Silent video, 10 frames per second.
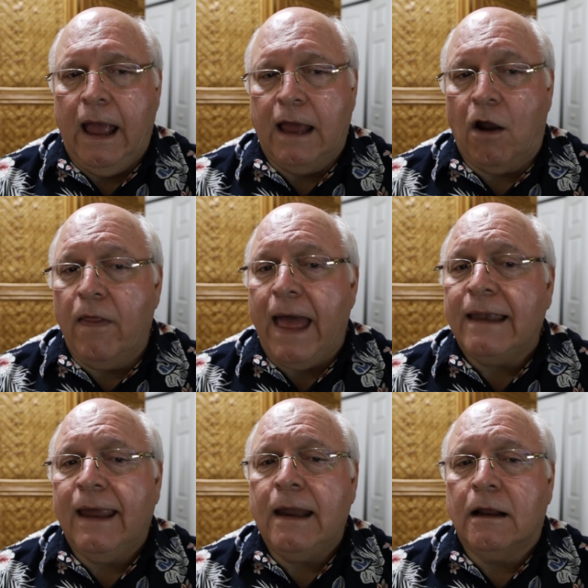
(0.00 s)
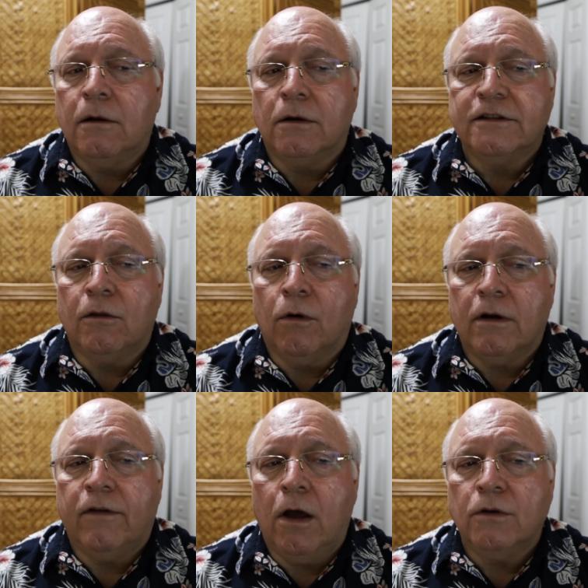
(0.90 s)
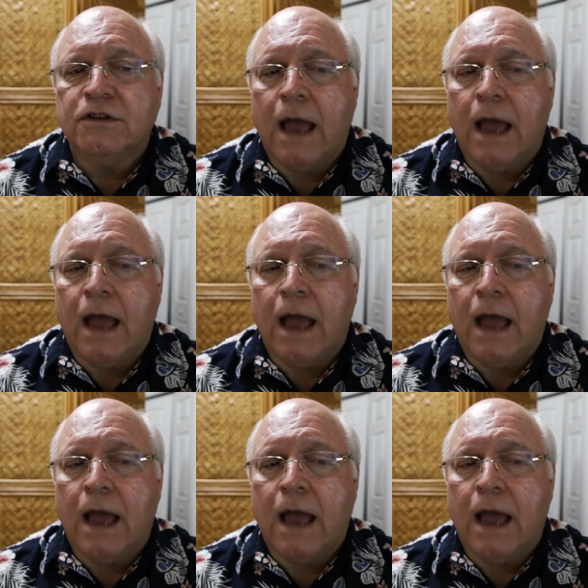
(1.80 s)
And on that day, declares the Lord of hosts,